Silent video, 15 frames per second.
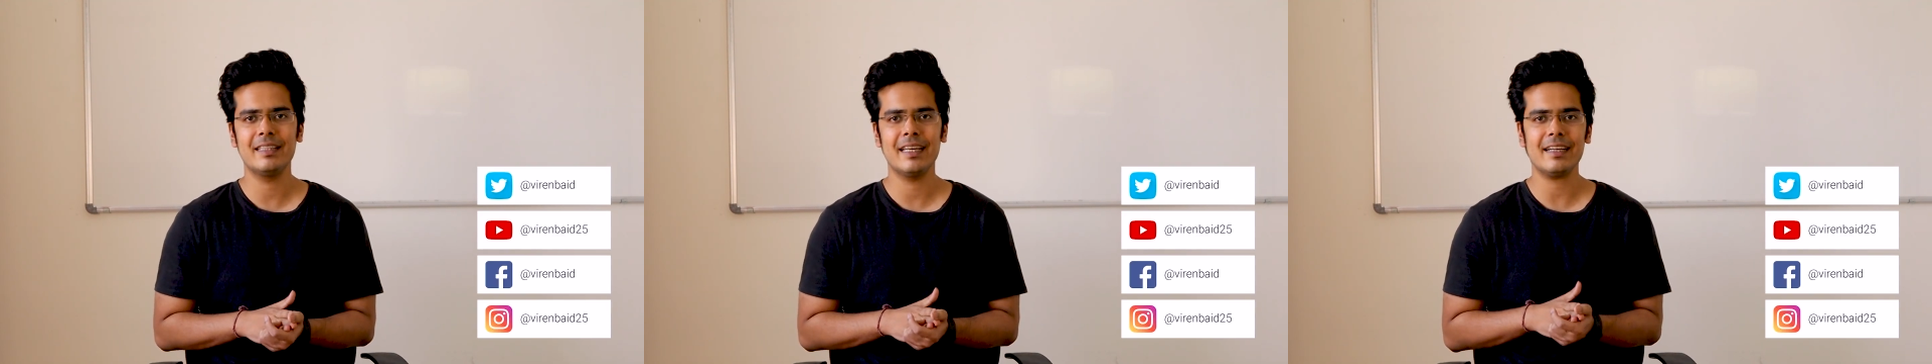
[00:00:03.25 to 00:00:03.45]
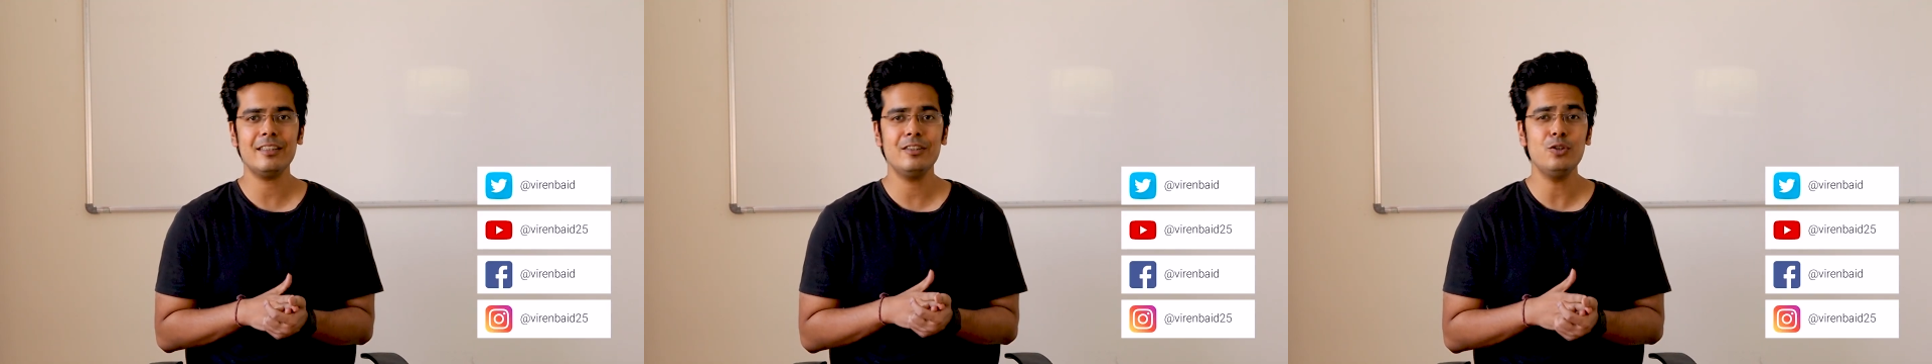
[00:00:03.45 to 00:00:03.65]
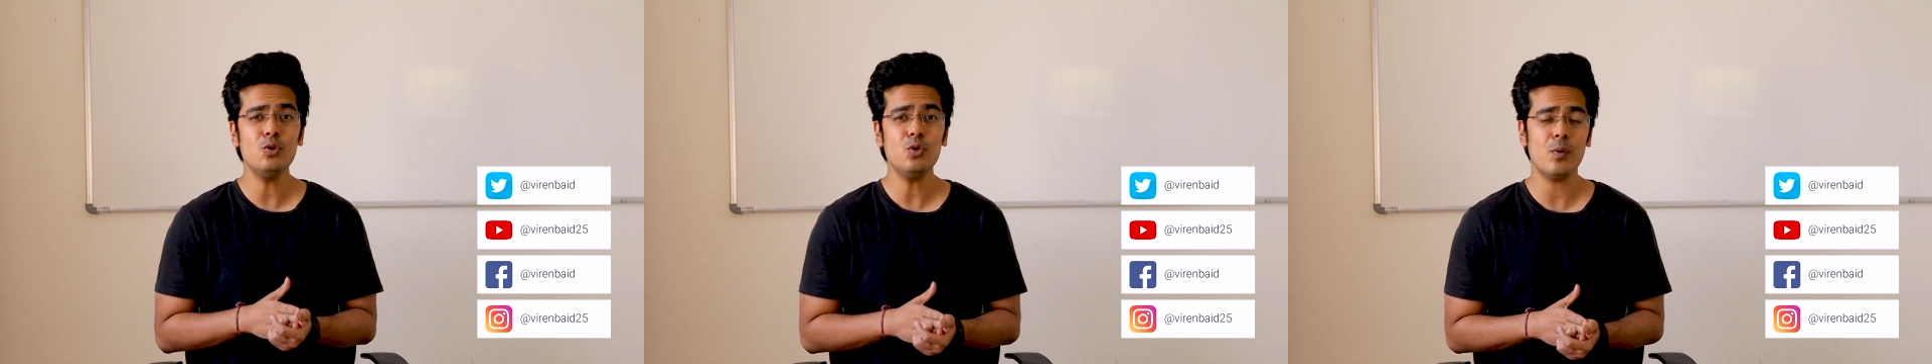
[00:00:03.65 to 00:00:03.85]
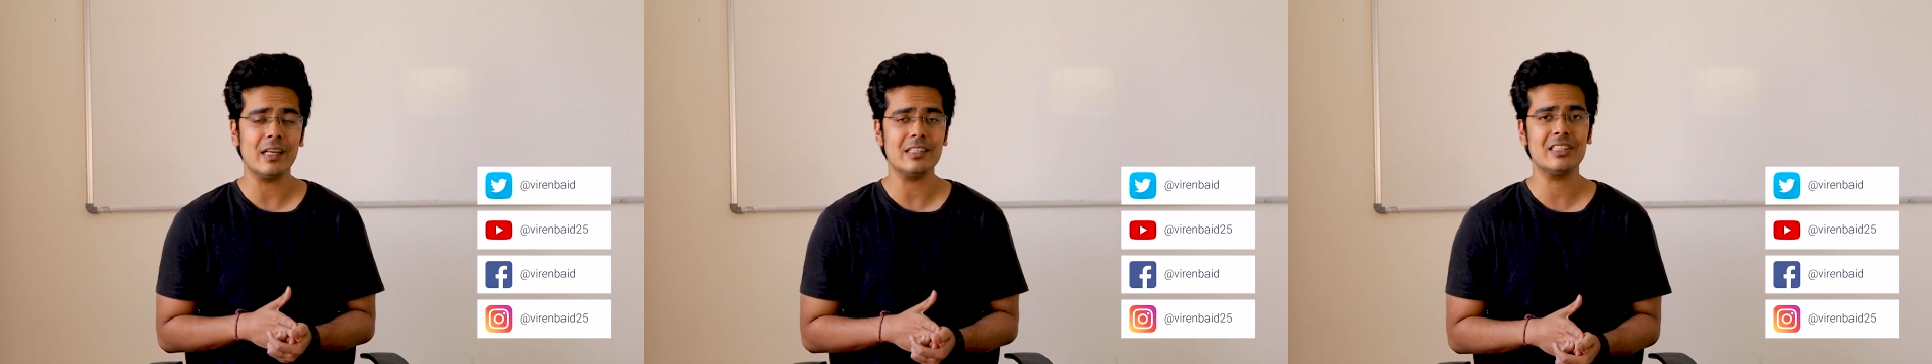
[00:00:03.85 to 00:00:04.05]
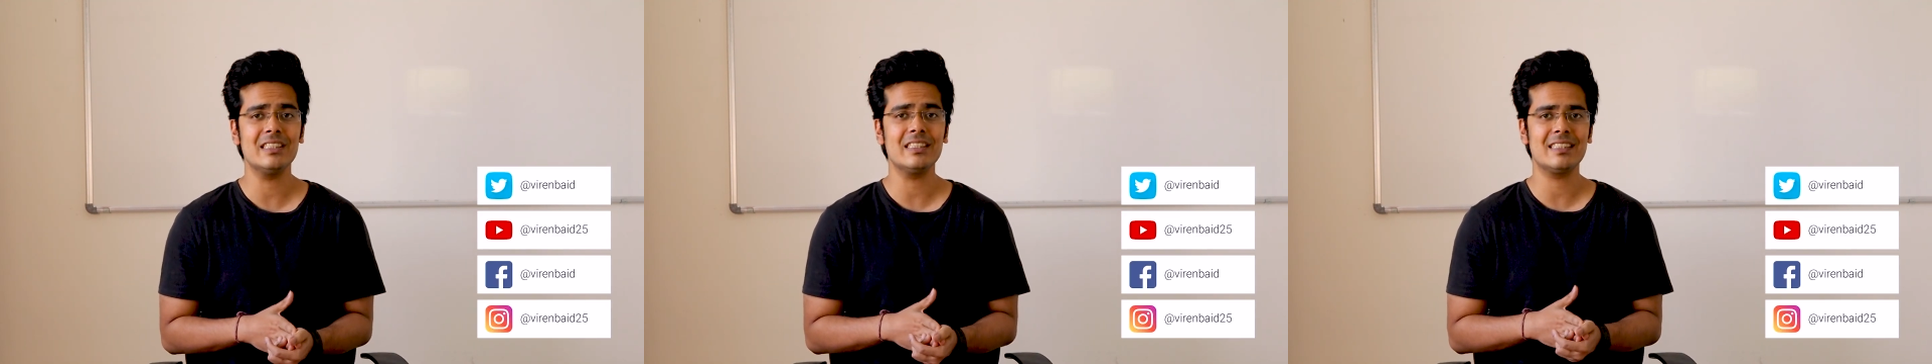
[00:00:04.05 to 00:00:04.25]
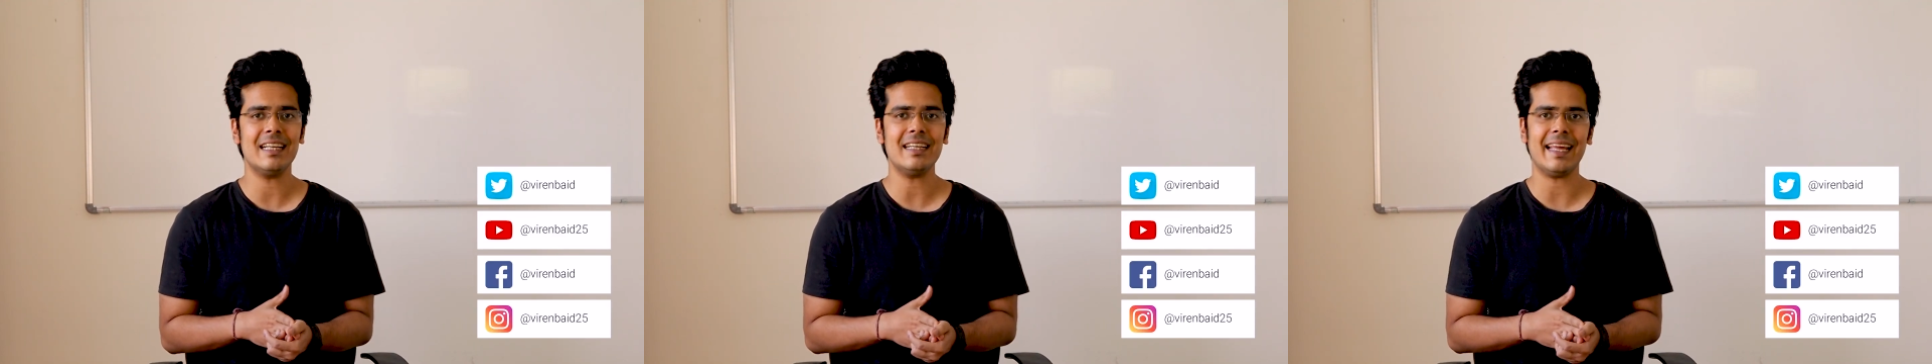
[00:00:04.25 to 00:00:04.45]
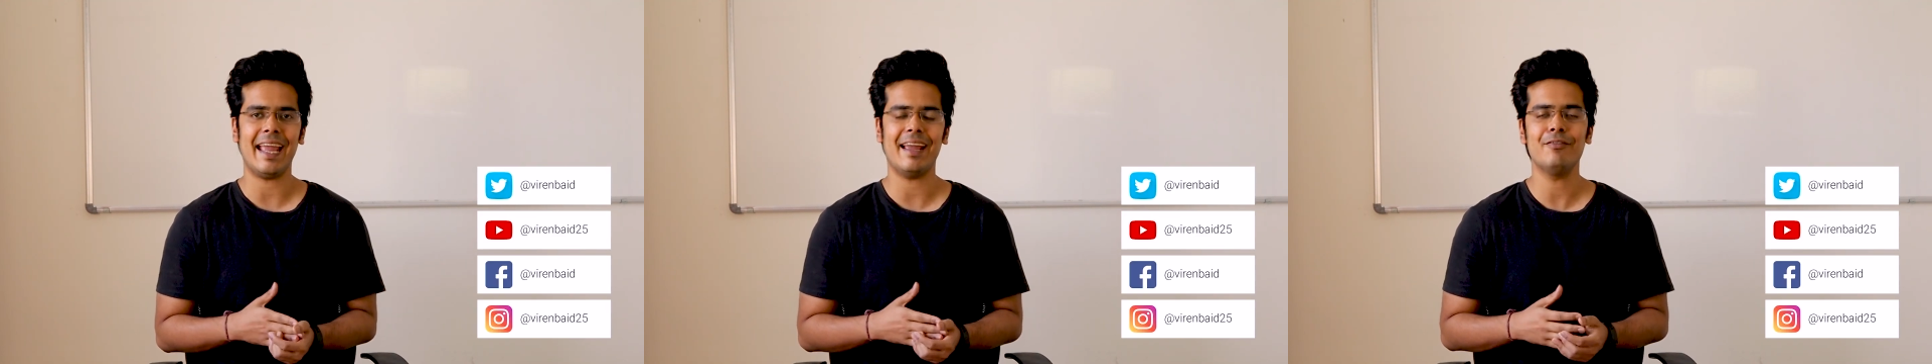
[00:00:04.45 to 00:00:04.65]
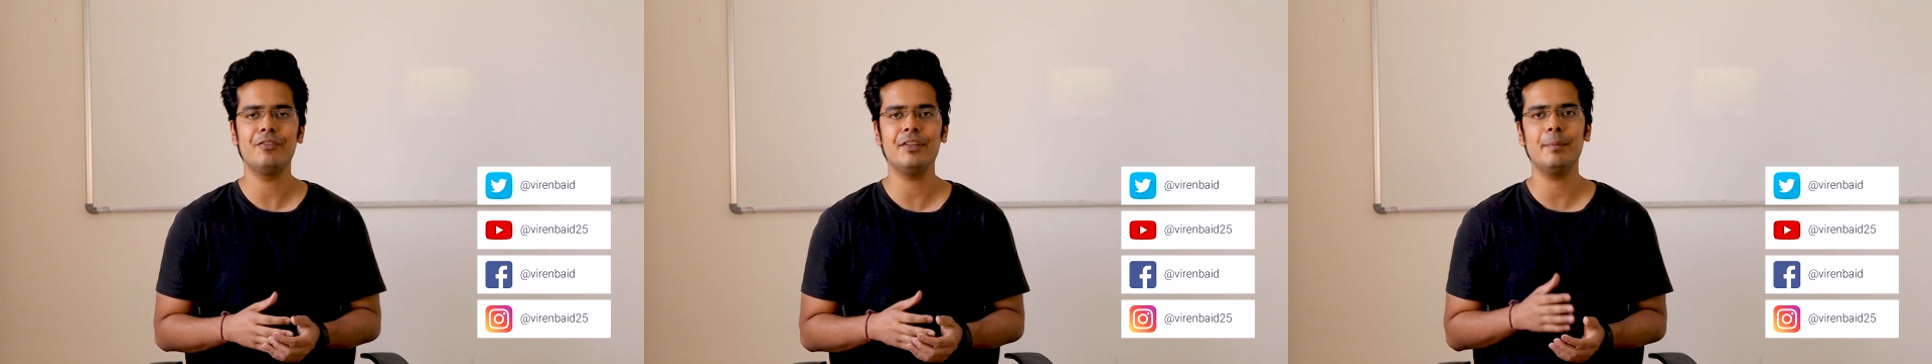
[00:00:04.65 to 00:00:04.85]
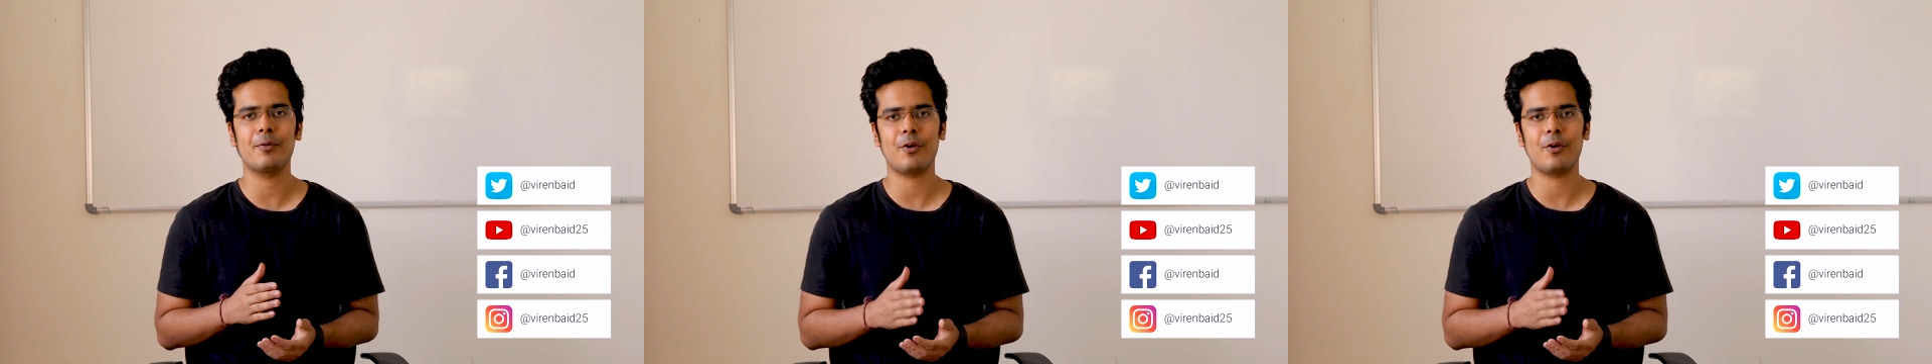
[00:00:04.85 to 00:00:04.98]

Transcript: there are two questions that every